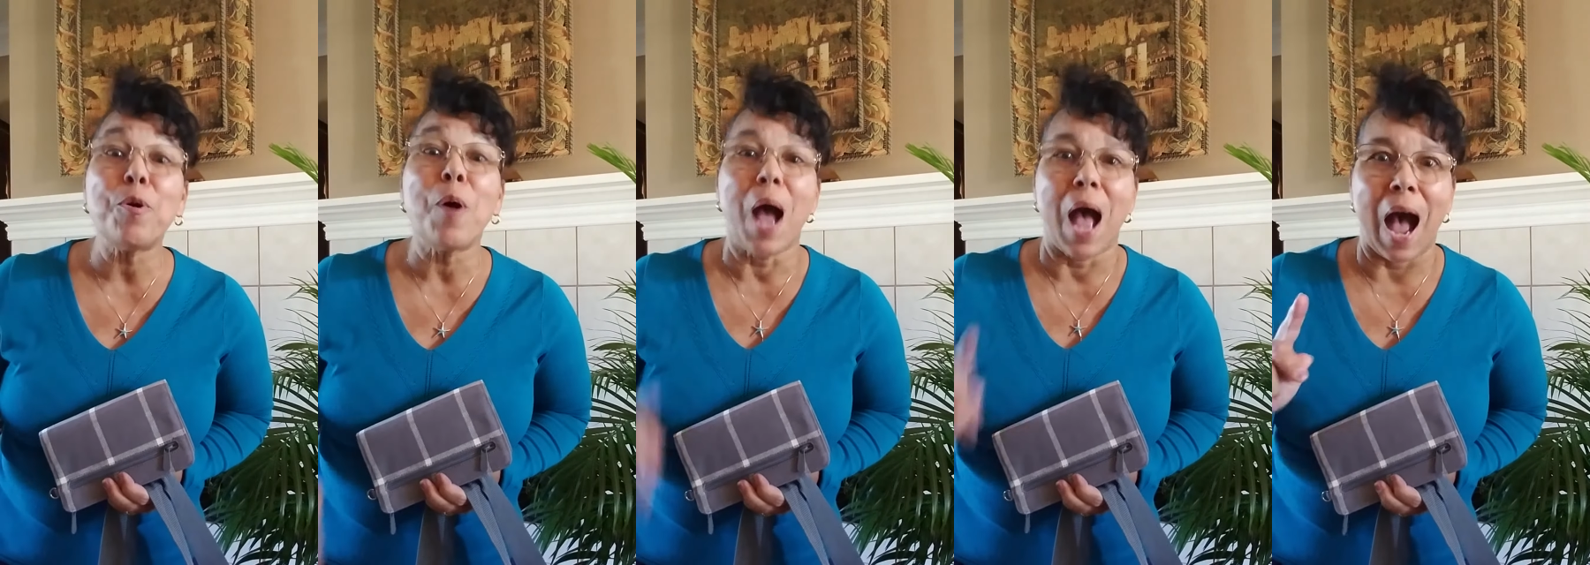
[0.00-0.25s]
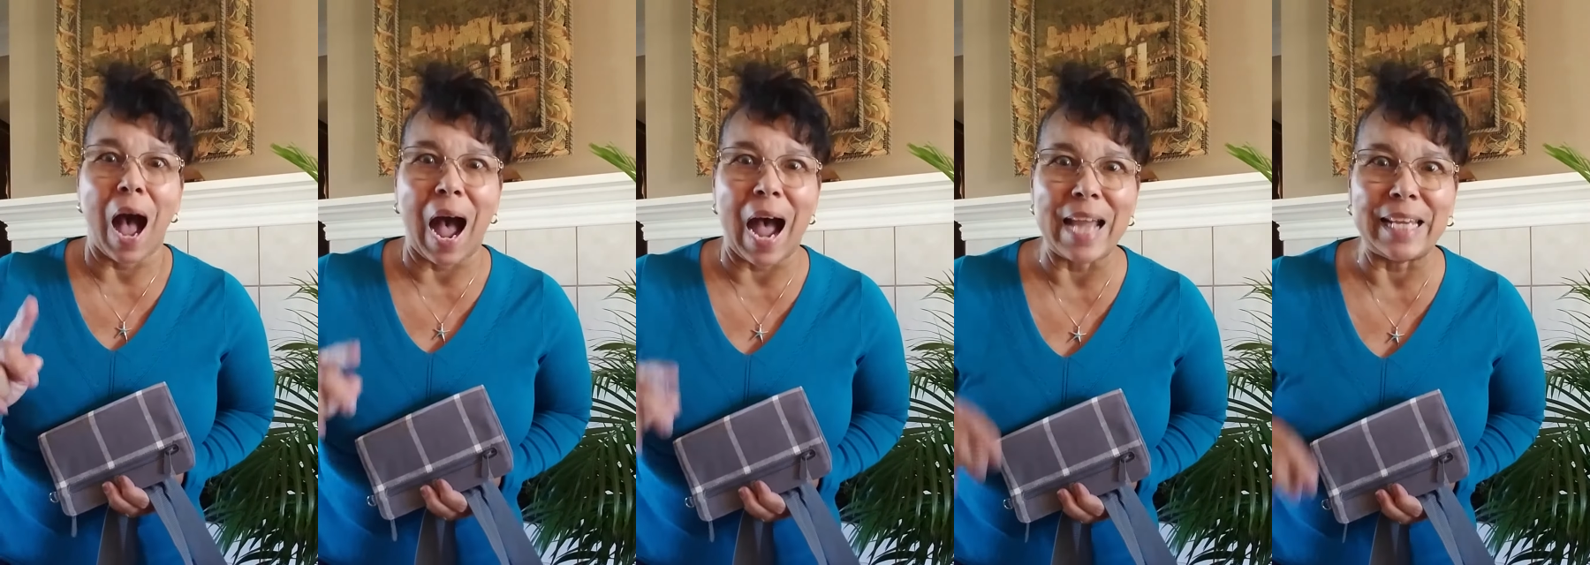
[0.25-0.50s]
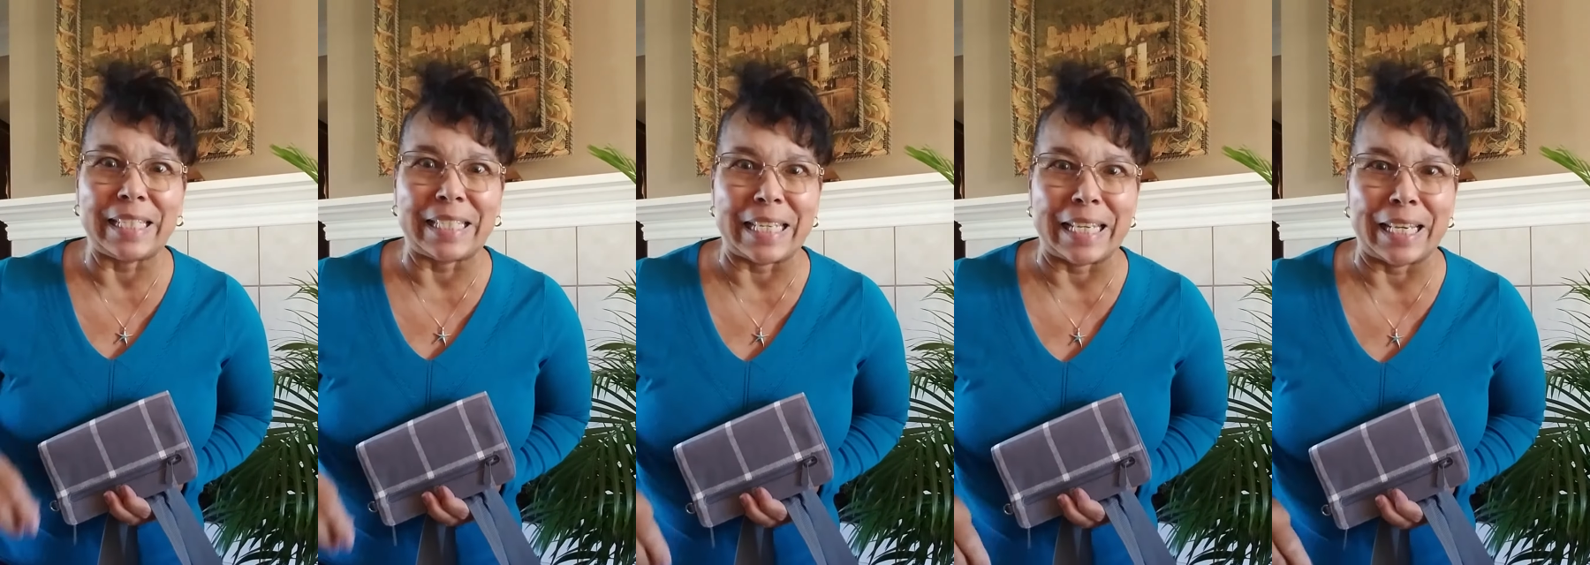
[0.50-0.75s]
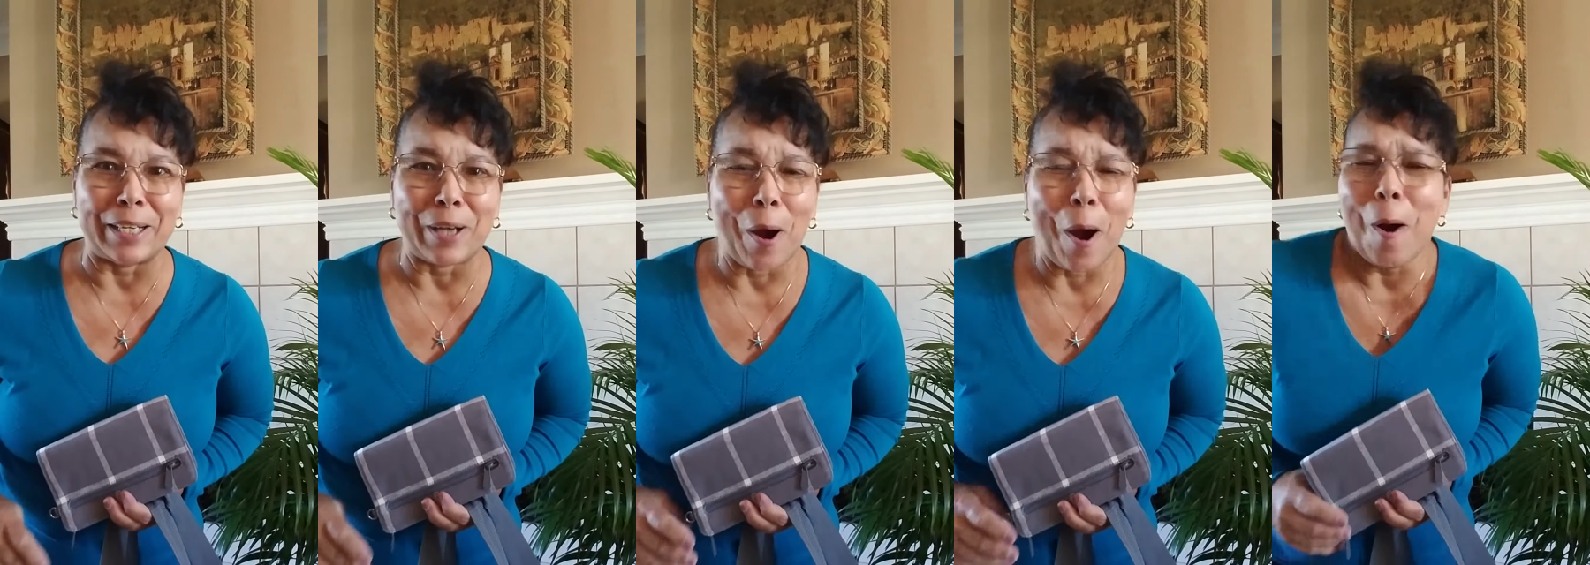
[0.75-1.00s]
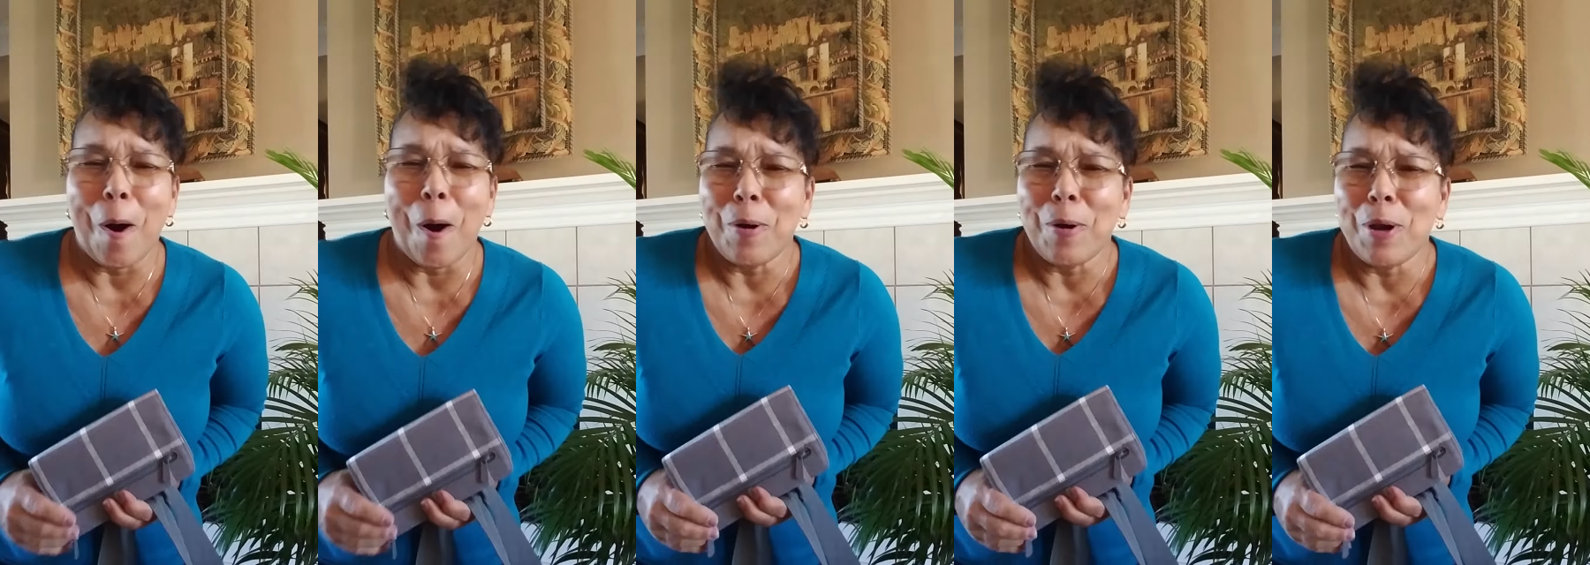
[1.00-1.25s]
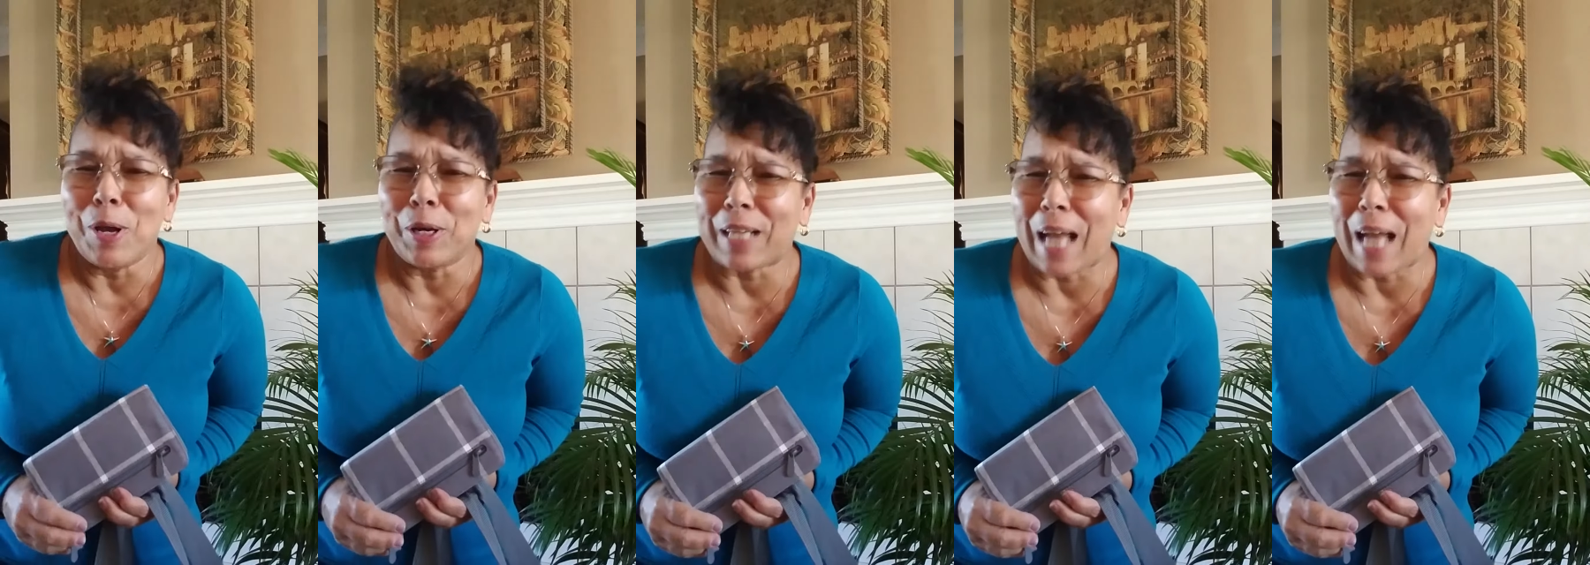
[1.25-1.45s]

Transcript: I did. Oh, look,